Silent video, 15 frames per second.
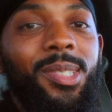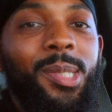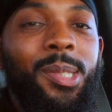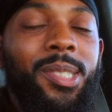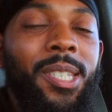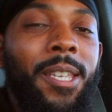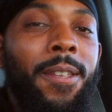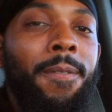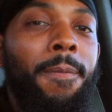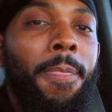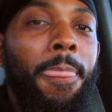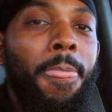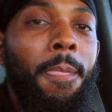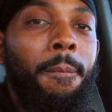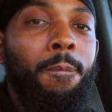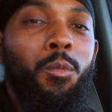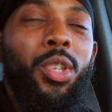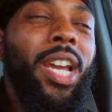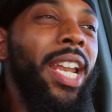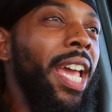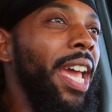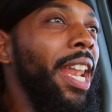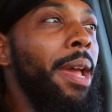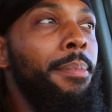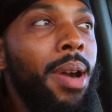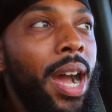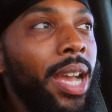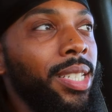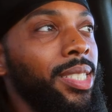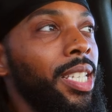You see, you got to have that
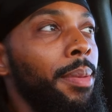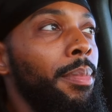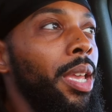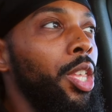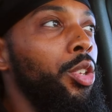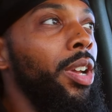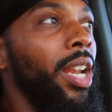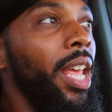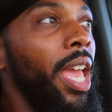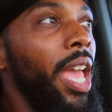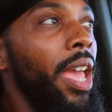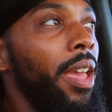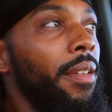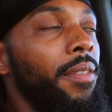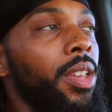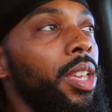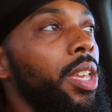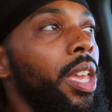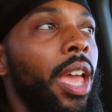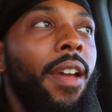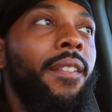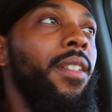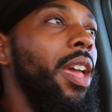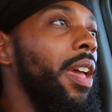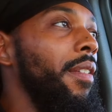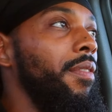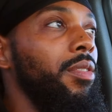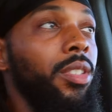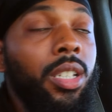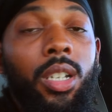mindset, man. You got to have,
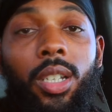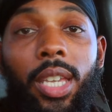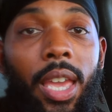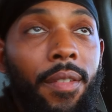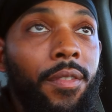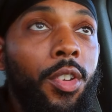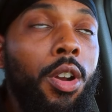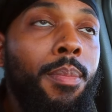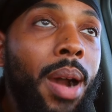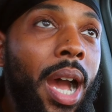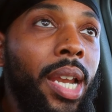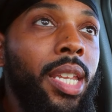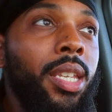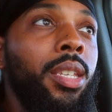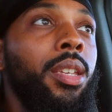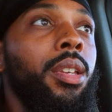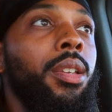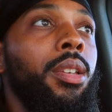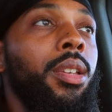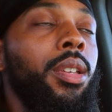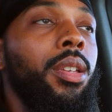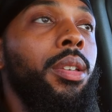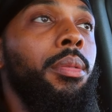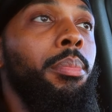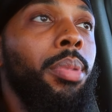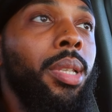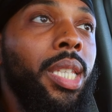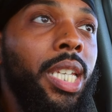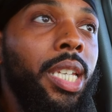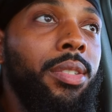if nobody
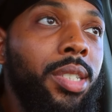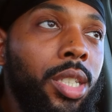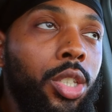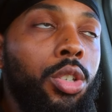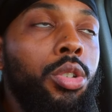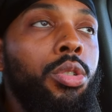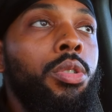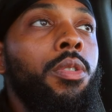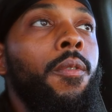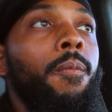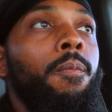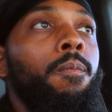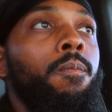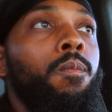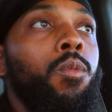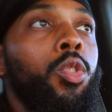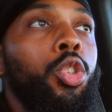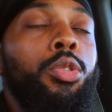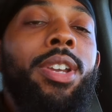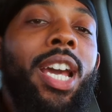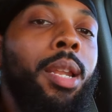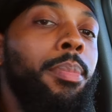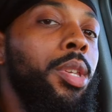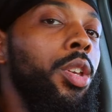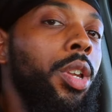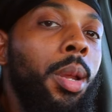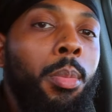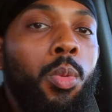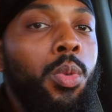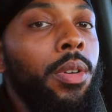believes in you, you got to be your
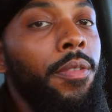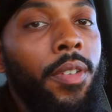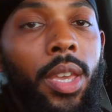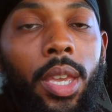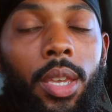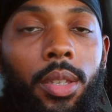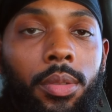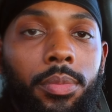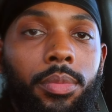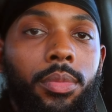number one fan.